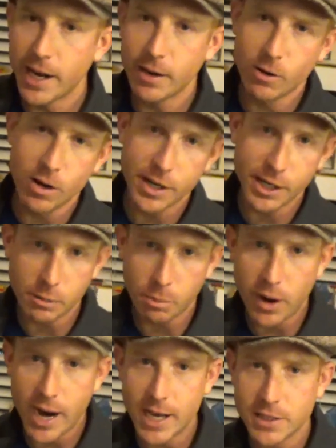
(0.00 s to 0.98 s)
it on your
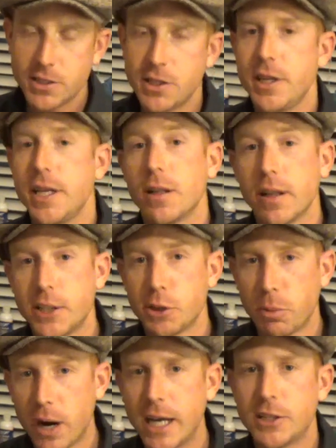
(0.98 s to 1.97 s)
brass, you need to let
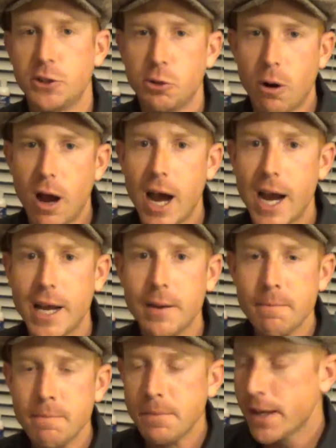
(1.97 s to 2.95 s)
your brass dry,
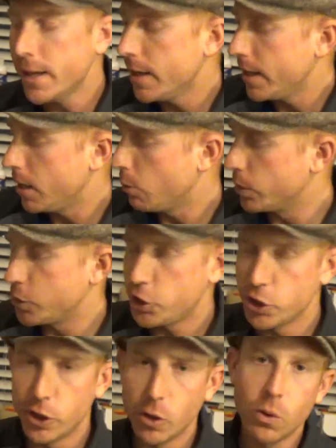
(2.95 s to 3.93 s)
which
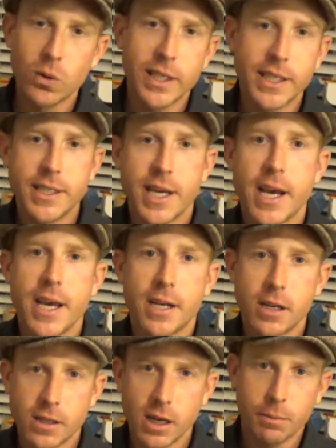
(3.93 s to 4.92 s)
should only
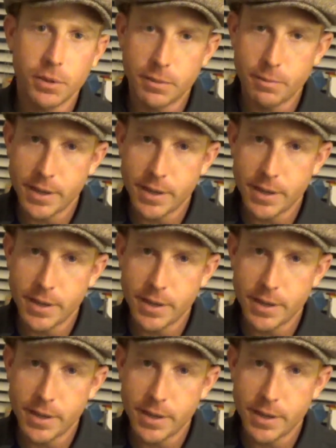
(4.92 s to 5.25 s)
take a couple of